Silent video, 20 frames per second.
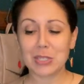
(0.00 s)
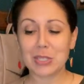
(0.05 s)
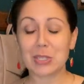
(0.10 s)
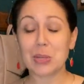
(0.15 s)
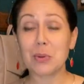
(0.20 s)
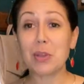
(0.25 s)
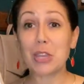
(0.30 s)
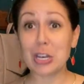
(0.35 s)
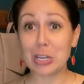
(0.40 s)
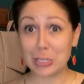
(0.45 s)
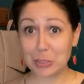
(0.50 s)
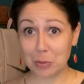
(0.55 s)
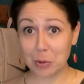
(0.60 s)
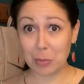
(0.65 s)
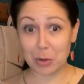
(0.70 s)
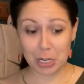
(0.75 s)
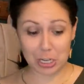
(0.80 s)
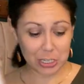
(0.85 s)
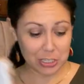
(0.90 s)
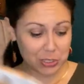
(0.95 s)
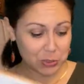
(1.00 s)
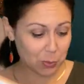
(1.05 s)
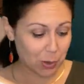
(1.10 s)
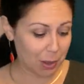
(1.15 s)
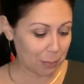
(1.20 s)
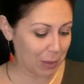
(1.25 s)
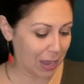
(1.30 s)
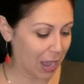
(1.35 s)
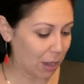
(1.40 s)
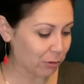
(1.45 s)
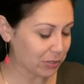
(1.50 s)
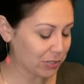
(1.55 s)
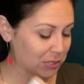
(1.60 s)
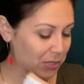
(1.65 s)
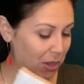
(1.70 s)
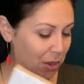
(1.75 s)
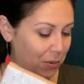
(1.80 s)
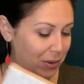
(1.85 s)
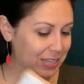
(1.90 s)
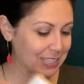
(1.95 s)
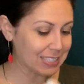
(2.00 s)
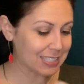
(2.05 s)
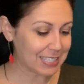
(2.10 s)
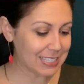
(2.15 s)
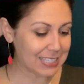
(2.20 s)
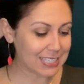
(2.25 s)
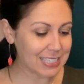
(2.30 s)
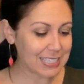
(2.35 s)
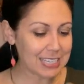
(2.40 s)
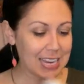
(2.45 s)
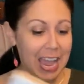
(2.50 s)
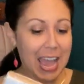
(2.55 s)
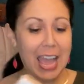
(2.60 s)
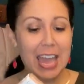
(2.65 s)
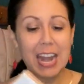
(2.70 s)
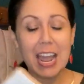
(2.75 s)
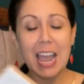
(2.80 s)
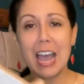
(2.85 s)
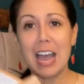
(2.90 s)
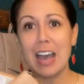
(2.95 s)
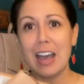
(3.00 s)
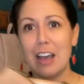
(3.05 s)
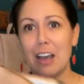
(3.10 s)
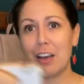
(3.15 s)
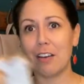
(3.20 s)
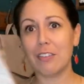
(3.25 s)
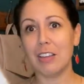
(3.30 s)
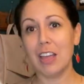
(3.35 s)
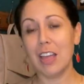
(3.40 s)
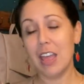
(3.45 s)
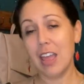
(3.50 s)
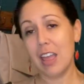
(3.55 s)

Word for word: So here's what we're gonna swap out. So instead of